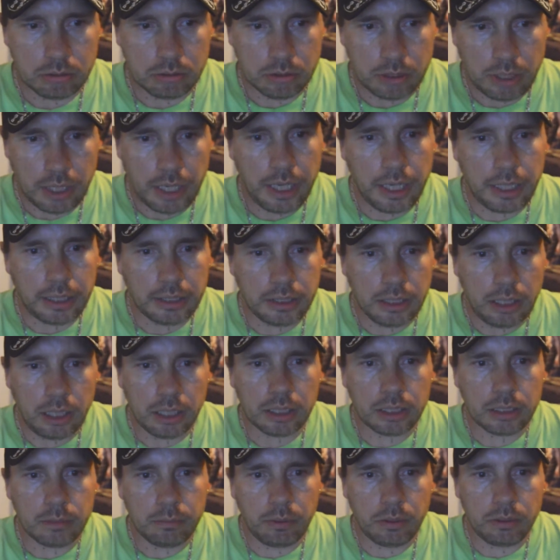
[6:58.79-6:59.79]
Okay,
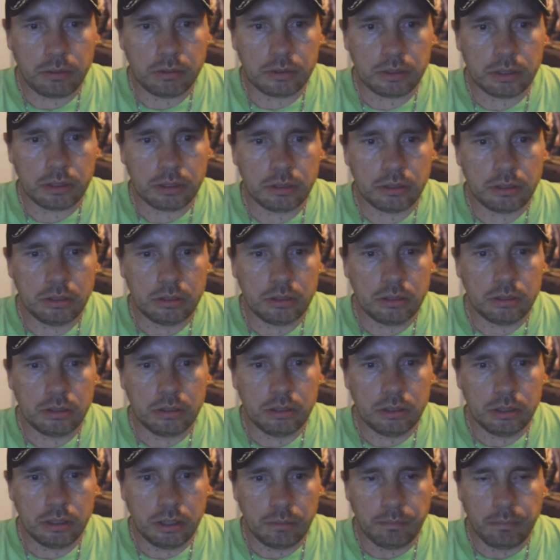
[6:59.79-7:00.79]
talking about
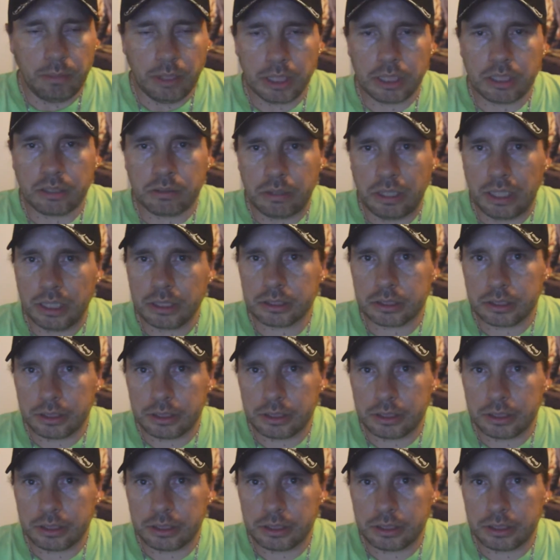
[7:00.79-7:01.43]
the bike crash